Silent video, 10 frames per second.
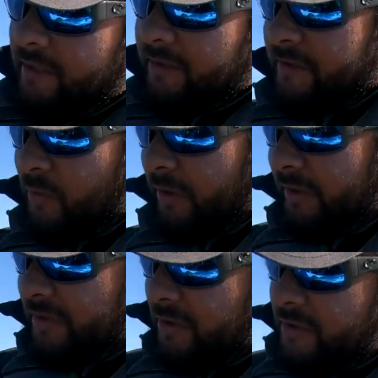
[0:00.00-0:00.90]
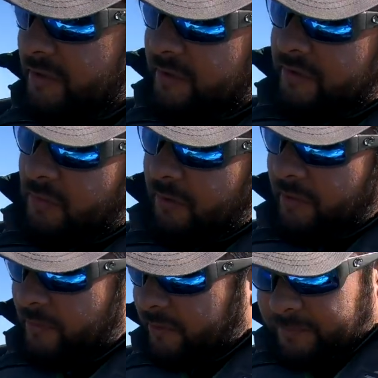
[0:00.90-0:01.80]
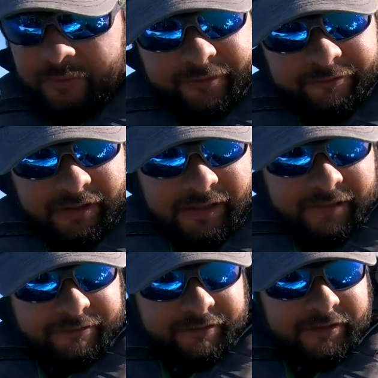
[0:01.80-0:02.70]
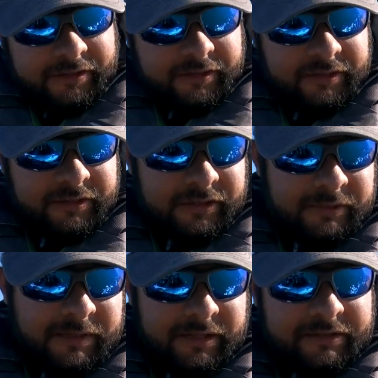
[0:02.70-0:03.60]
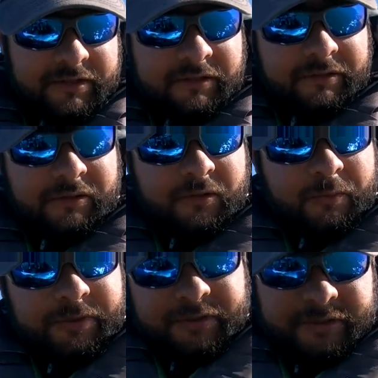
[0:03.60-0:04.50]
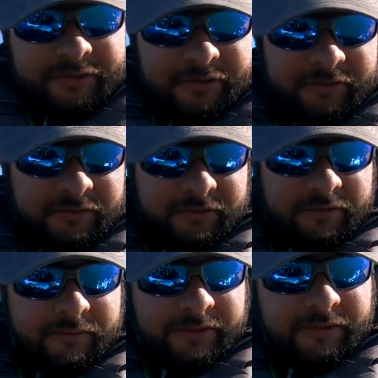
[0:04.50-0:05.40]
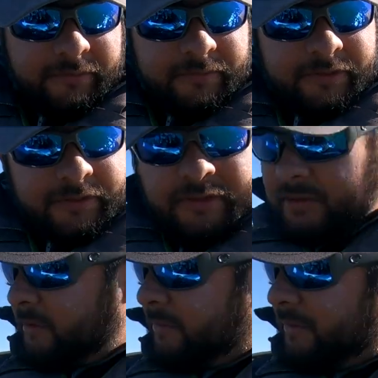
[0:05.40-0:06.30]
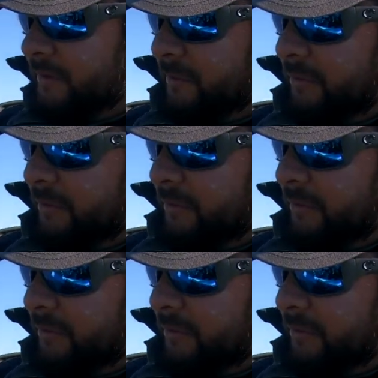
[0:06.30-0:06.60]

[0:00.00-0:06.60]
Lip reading: this quickly turns into 21.5. Mouth is a little open still. We can put some